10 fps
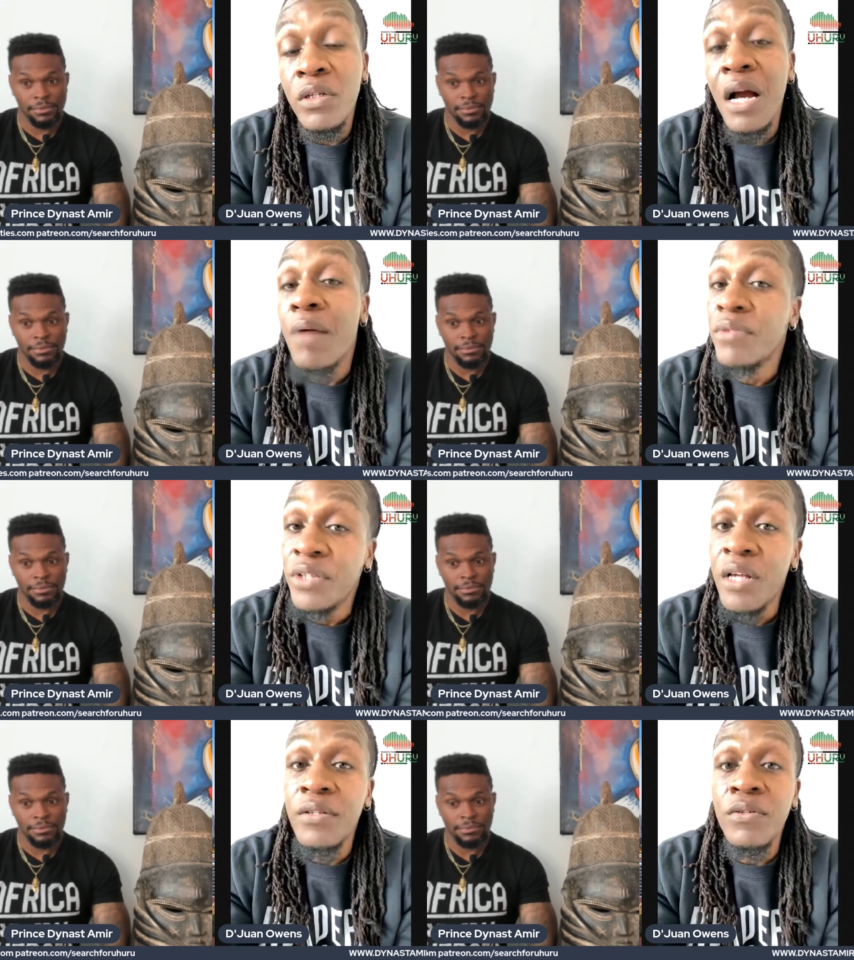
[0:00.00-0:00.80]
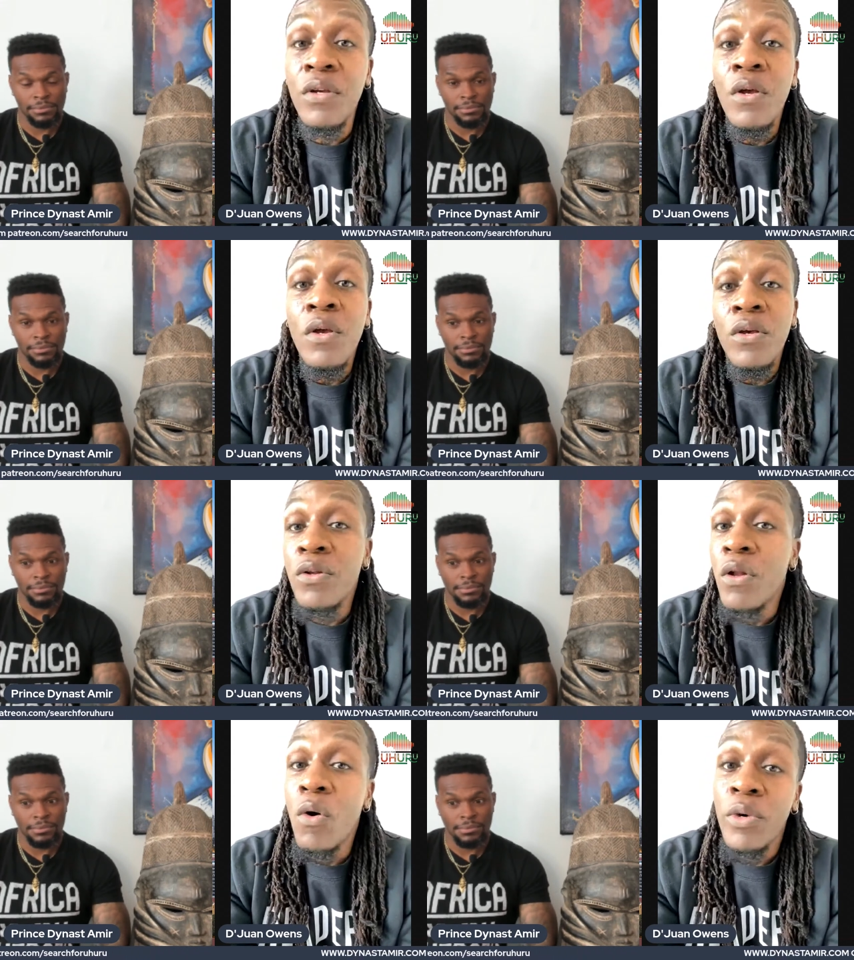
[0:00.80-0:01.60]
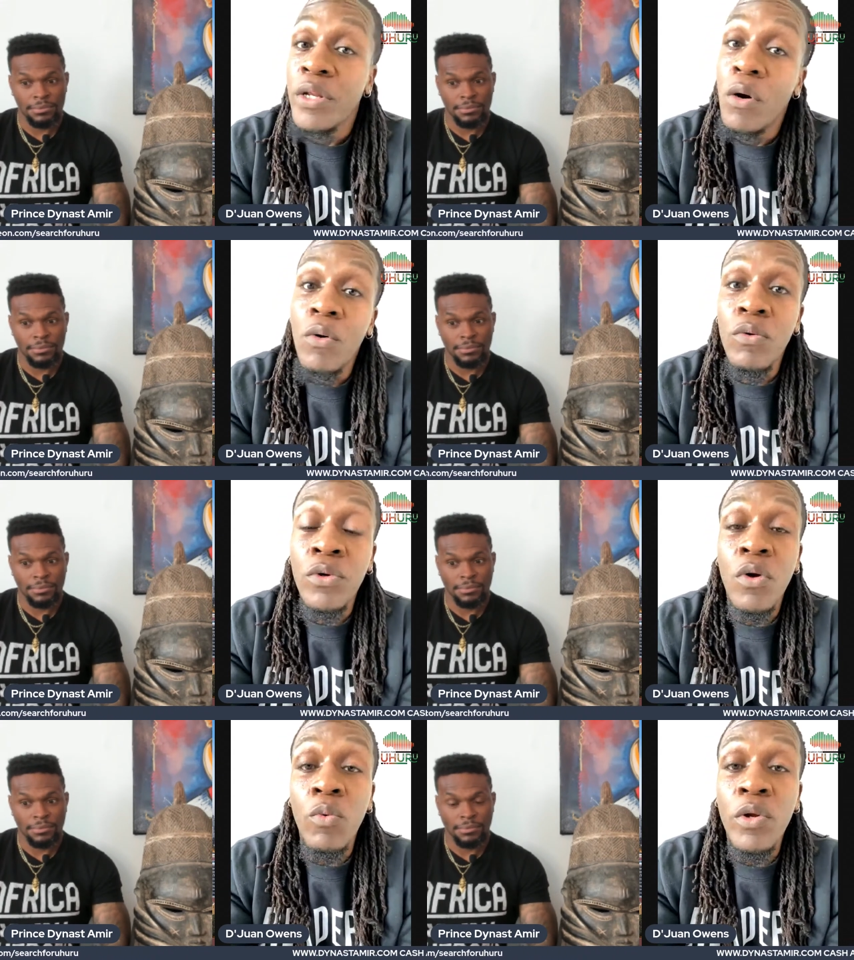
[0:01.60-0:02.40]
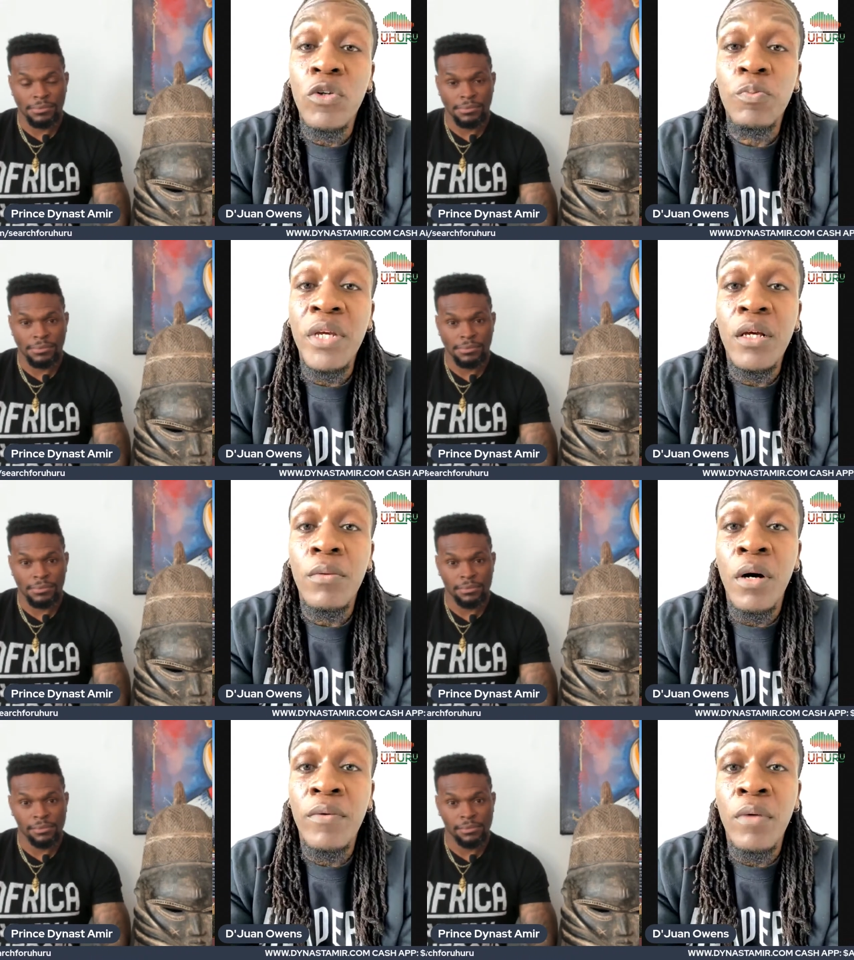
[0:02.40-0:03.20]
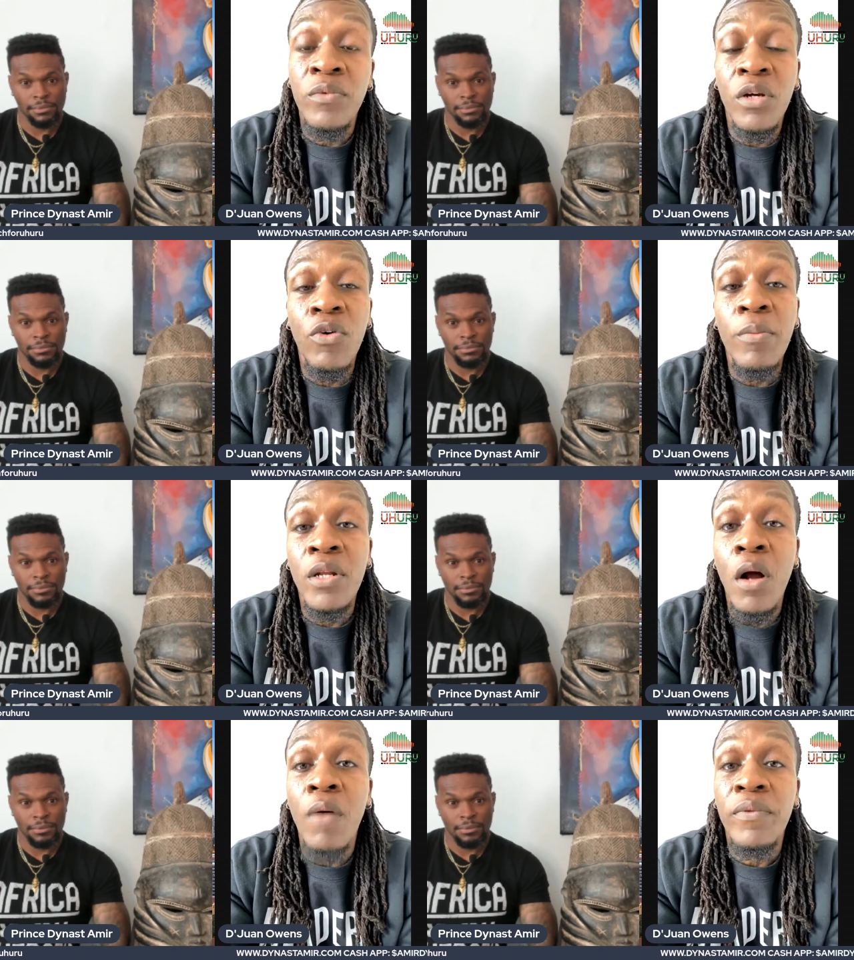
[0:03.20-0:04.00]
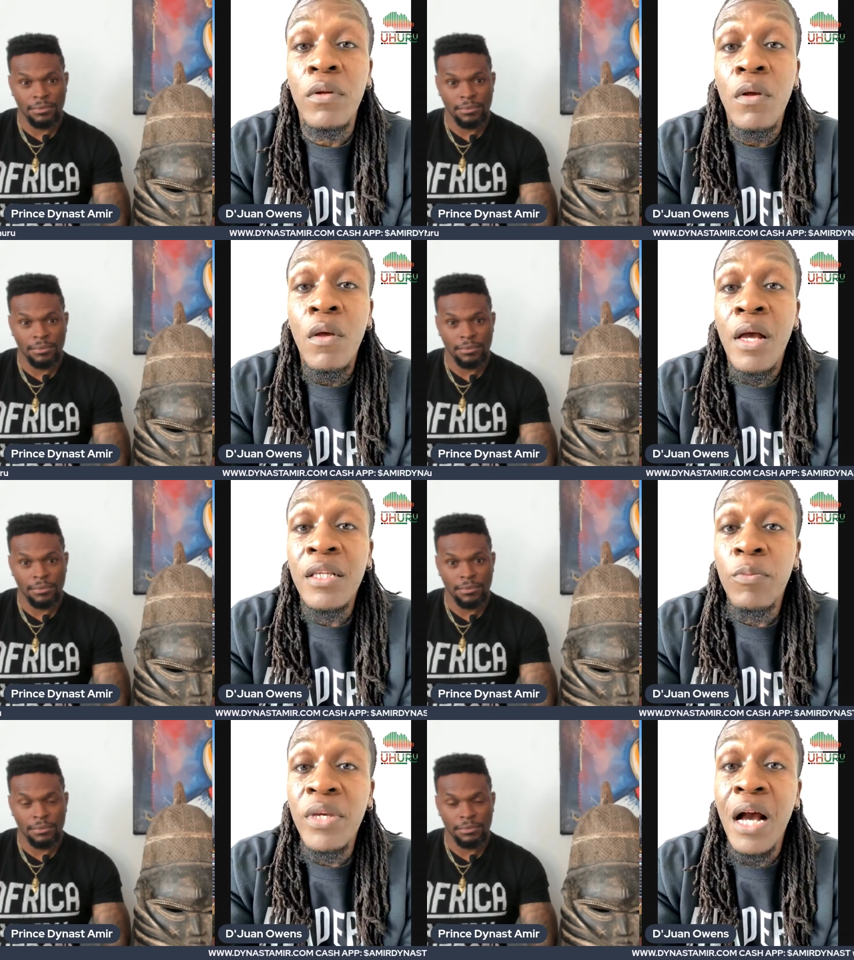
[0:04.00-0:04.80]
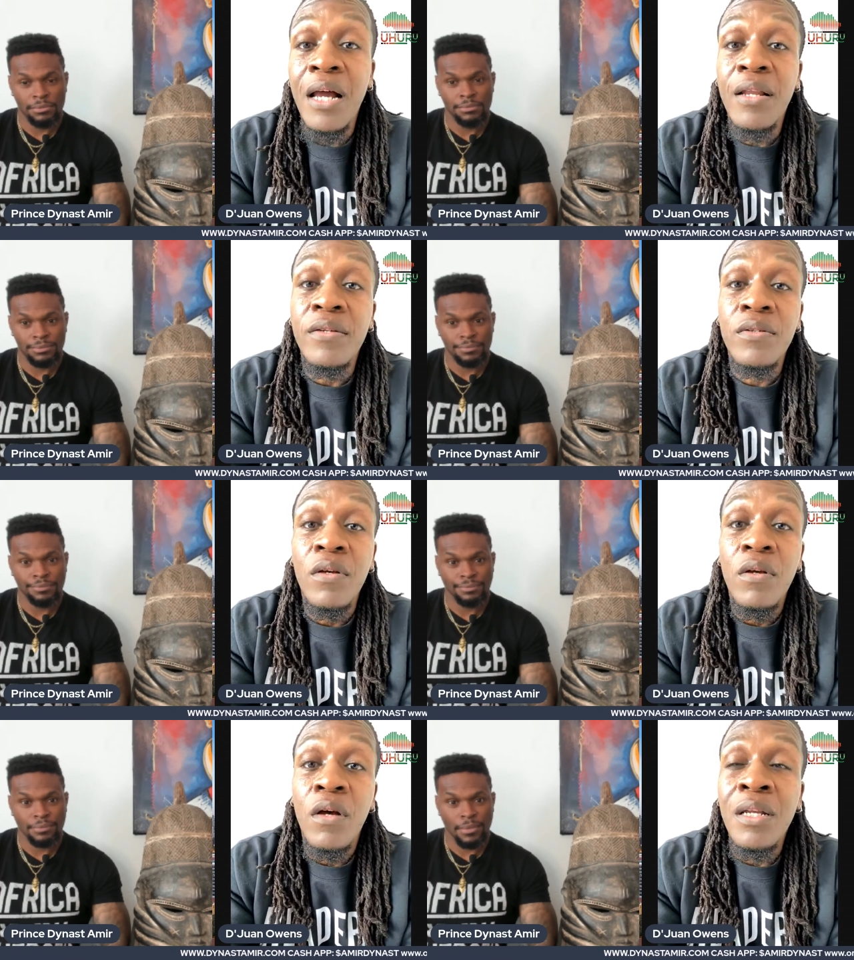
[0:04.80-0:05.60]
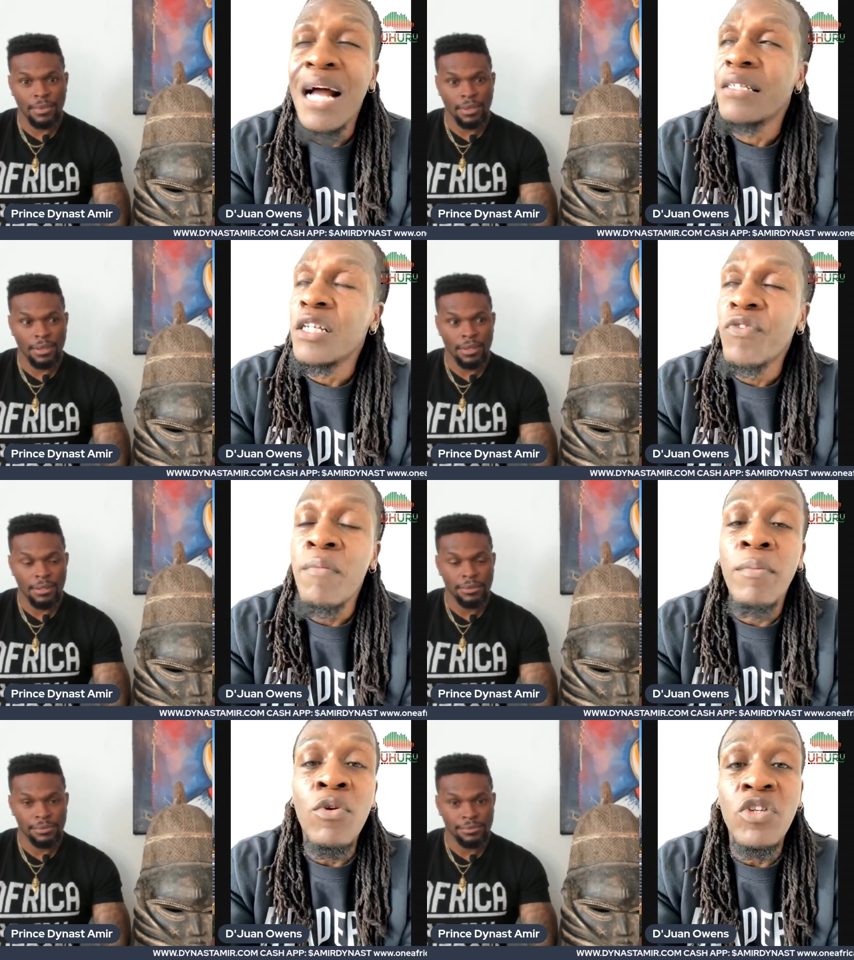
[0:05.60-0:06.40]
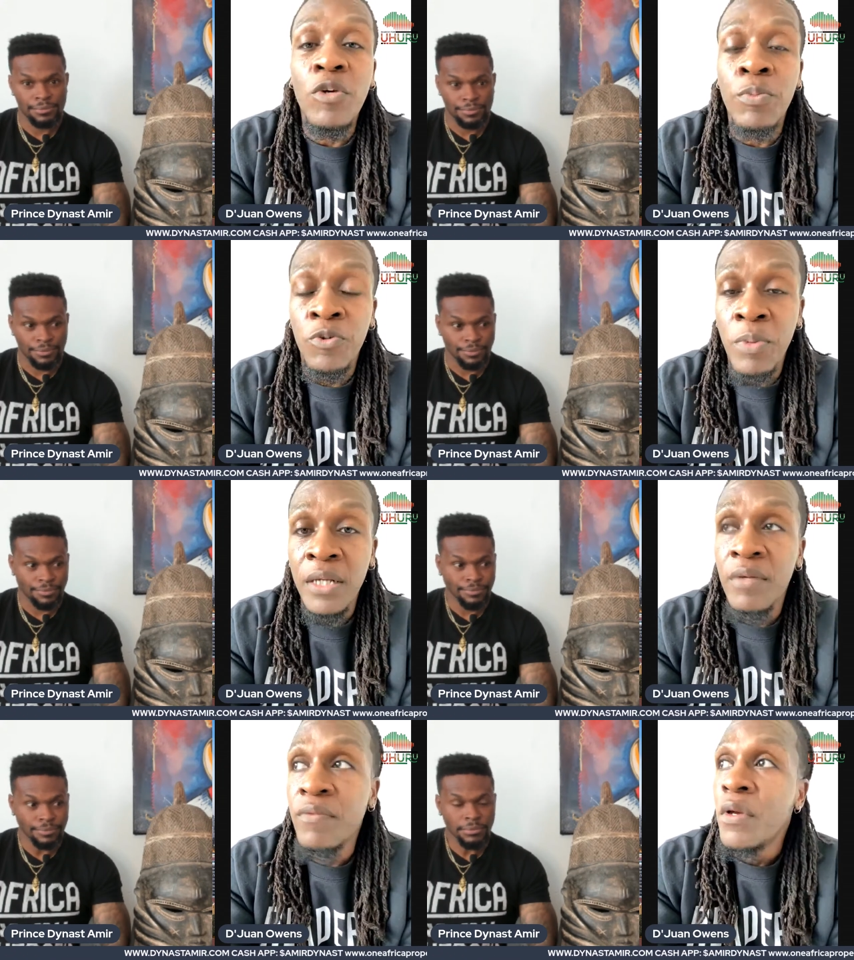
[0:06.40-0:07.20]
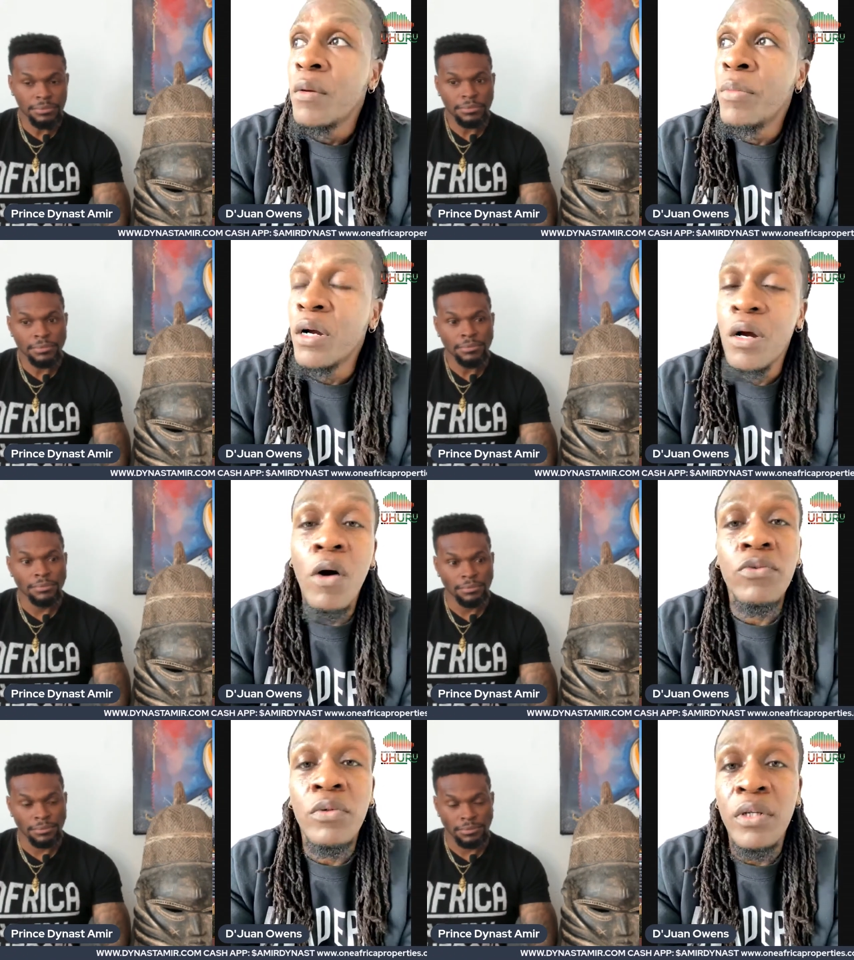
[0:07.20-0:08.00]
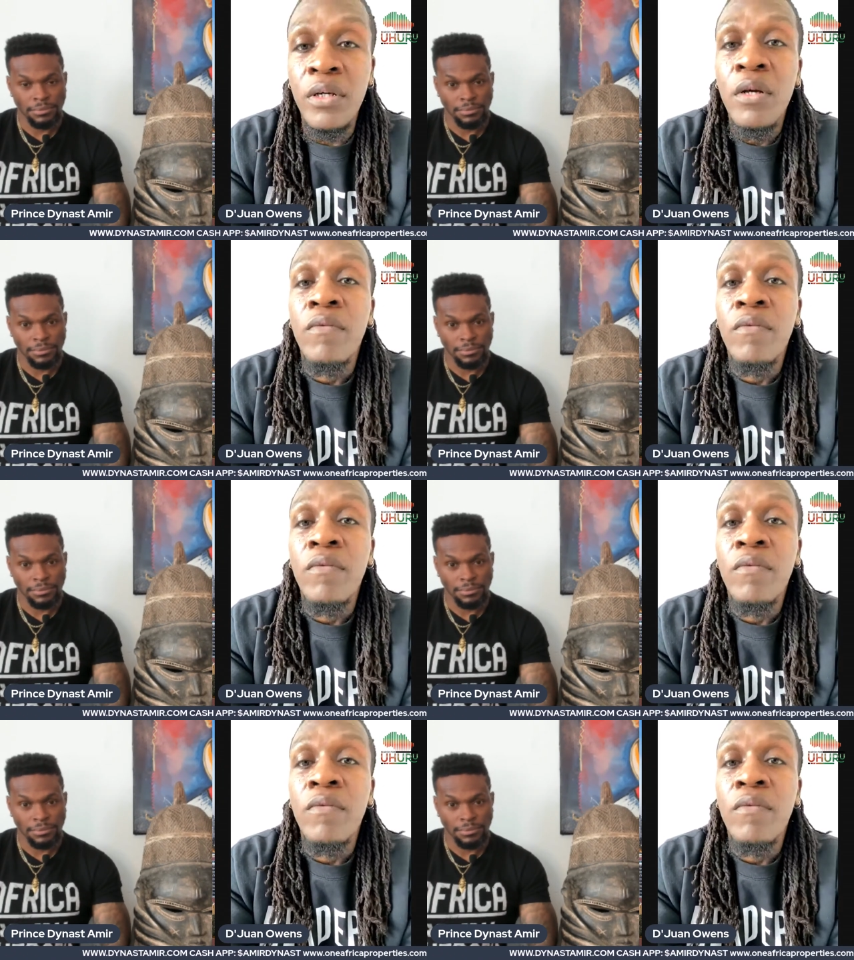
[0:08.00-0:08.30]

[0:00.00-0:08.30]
Speaker 1: and conversations, you know, we don't, you know, we don't speak of, of, of the Caribbean often. And to be honest, not just from a music perspective, but culturally,